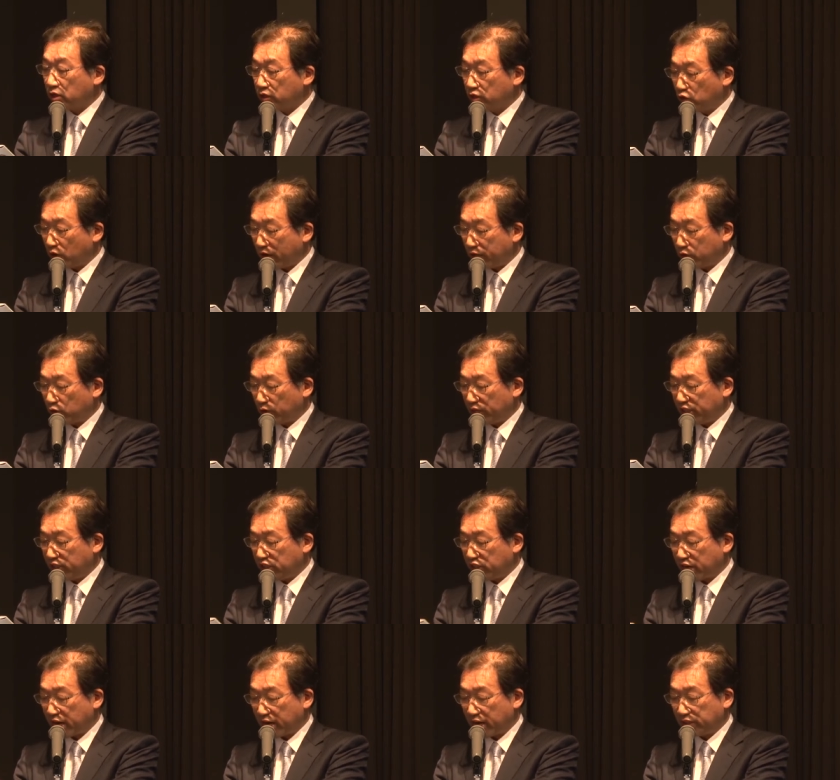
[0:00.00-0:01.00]
greatly
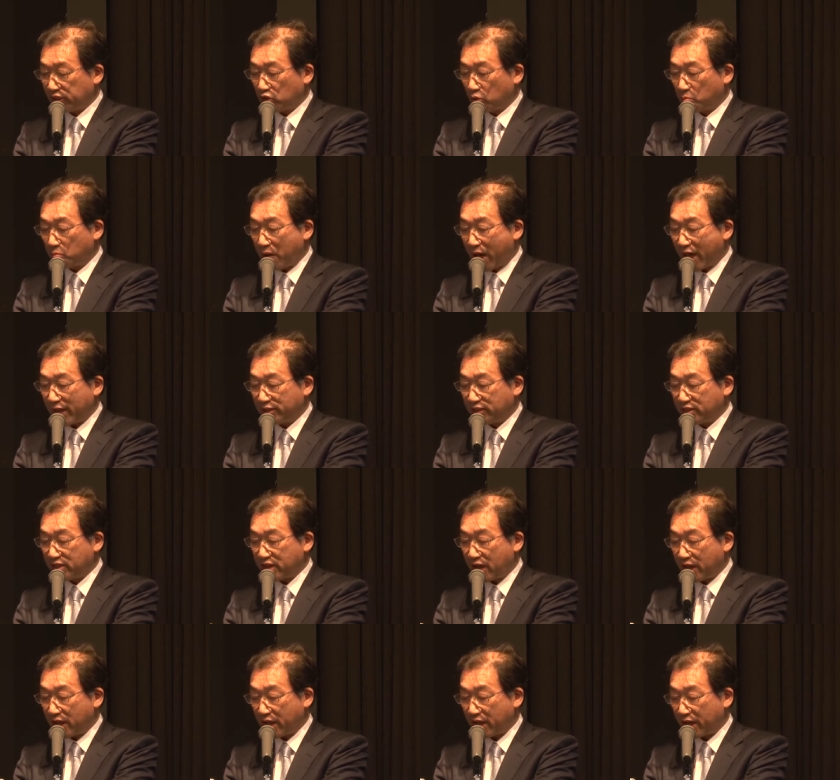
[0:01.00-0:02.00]
challenged by
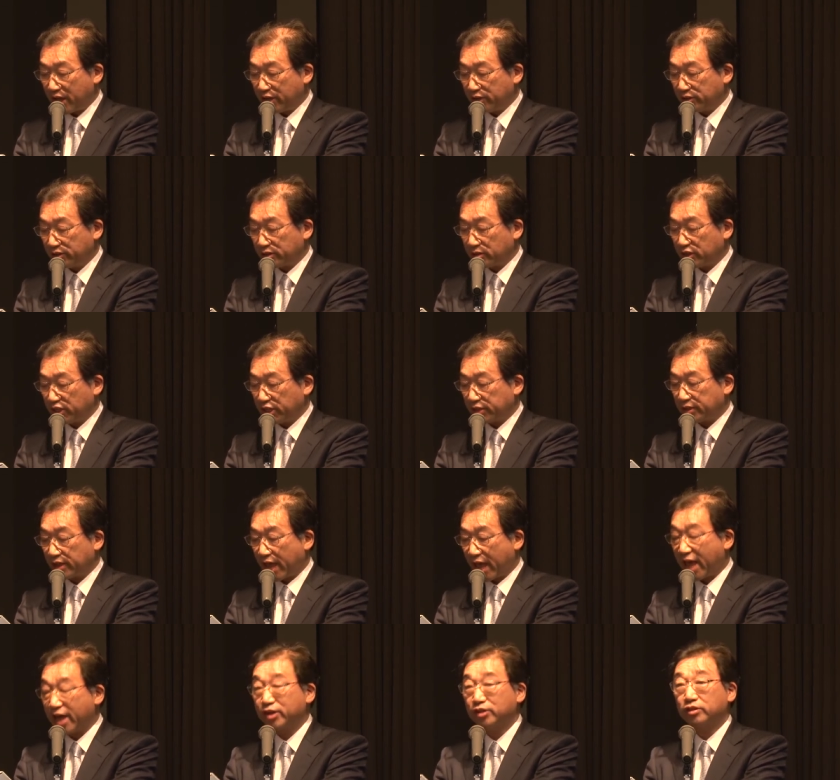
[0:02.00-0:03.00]
the health, this
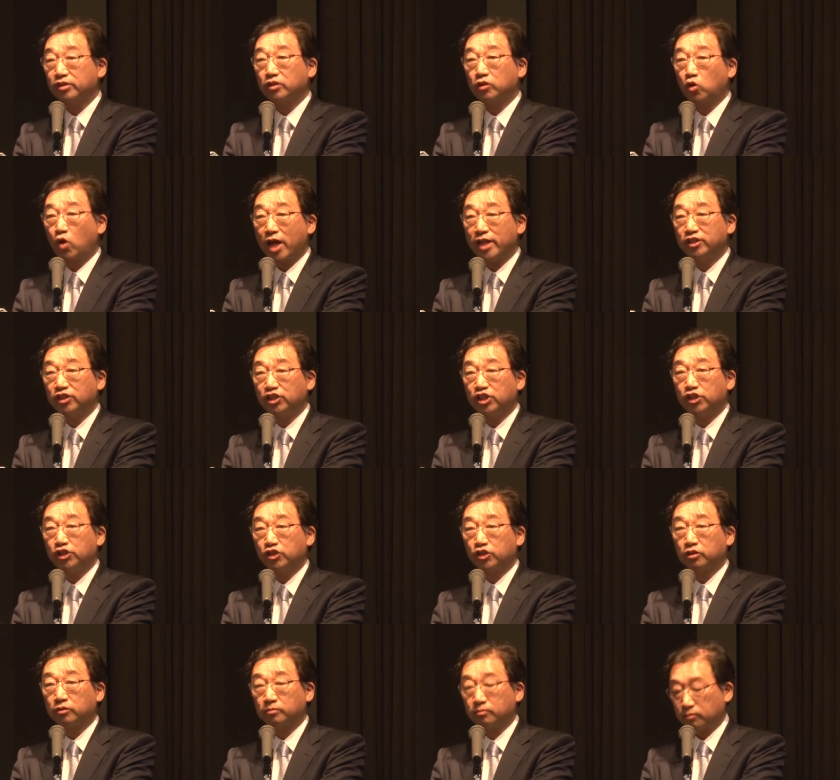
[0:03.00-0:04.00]
health transition.